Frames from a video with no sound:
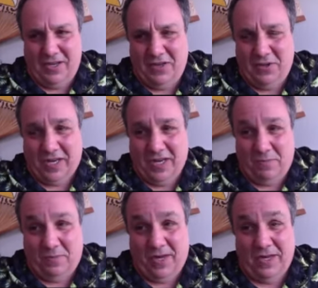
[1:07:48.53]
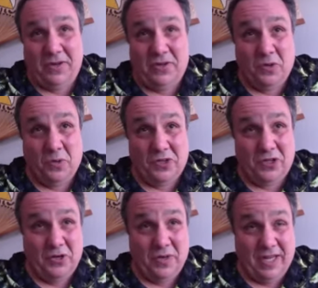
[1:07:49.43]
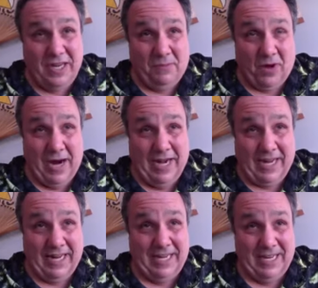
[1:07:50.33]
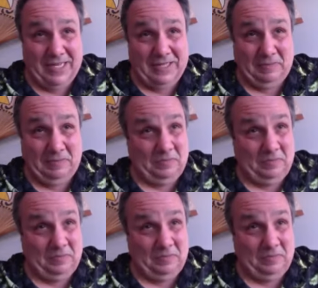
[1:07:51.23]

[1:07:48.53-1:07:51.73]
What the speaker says: You keep doing what you're doing, keep writing, and